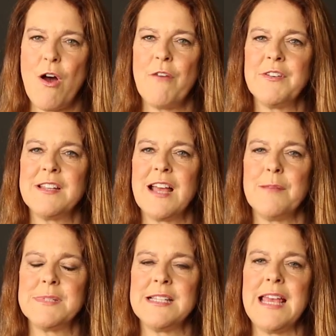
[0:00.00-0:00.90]

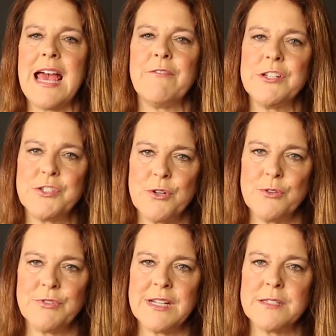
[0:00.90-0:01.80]
oftentimes see having
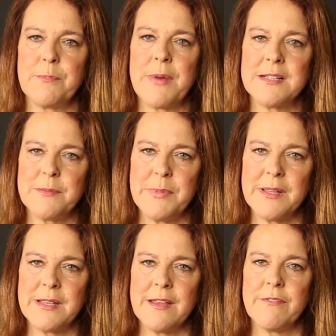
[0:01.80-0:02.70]
children as a
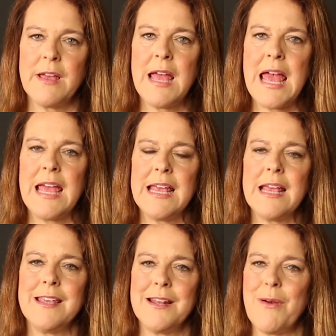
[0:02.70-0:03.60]
possibility of
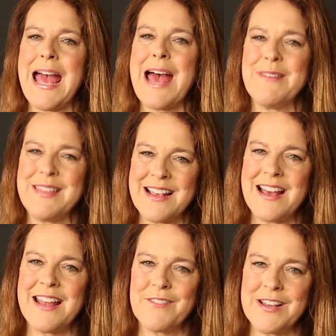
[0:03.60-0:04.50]
having the
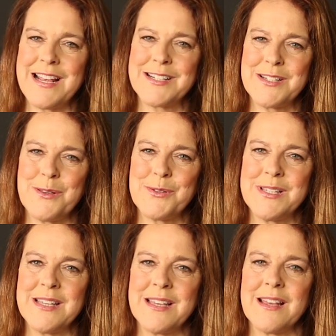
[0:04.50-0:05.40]
kind of connection they're
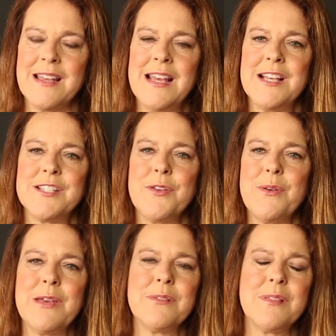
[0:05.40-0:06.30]
seeking. So
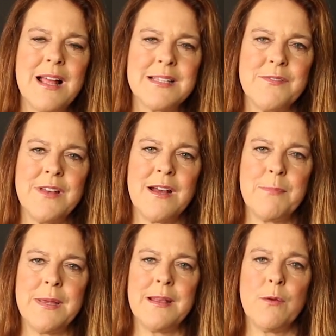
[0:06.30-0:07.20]
you hear lots of
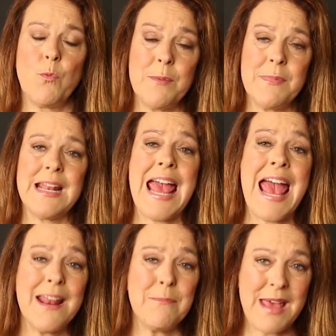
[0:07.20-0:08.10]
young women
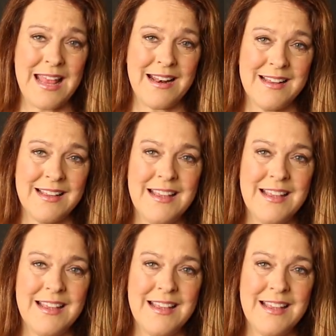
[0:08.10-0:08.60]
and men